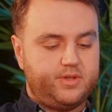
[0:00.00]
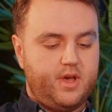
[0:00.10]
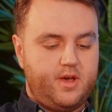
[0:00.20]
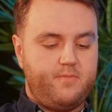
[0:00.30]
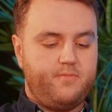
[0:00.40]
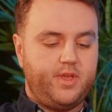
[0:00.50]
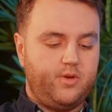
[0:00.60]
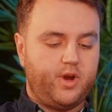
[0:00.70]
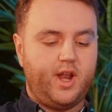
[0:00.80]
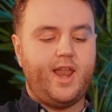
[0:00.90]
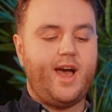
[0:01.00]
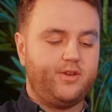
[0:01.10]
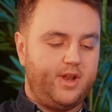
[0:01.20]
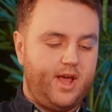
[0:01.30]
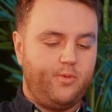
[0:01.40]
that you're going to land
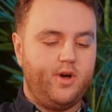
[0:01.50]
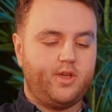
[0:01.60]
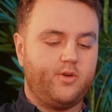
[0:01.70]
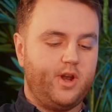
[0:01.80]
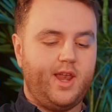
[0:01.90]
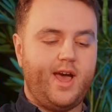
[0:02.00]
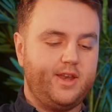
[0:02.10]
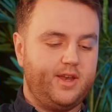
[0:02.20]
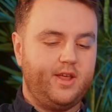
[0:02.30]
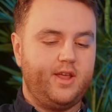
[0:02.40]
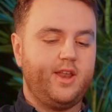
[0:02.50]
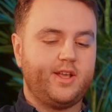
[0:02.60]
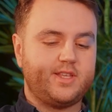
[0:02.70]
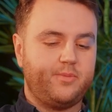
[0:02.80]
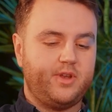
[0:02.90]
on a network, you're going to land in an
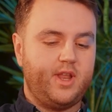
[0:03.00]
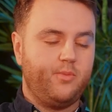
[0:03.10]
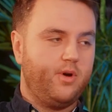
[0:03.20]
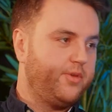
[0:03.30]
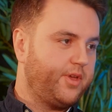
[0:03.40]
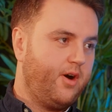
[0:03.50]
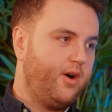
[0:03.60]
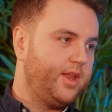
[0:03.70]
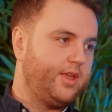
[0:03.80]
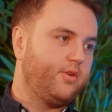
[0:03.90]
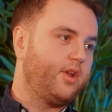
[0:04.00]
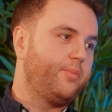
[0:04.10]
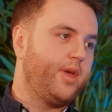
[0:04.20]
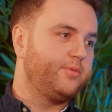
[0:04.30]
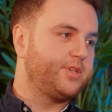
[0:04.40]
accepted network with Kali, you're going to
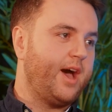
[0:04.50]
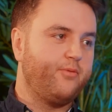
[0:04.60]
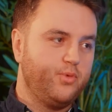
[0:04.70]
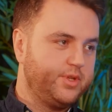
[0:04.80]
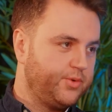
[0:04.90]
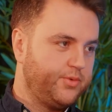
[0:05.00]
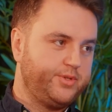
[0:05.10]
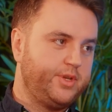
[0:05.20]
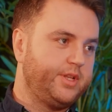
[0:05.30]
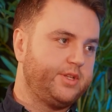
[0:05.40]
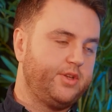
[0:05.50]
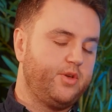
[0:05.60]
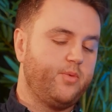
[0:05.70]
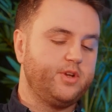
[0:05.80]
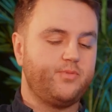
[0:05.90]
be able to have all the tools you need to
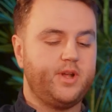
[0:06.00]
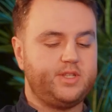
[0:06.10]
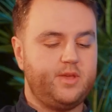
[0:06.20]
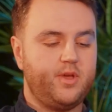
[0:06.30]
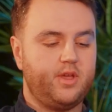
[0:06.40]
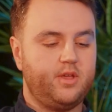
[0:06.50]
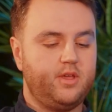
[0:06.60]
do, whereas red teaming,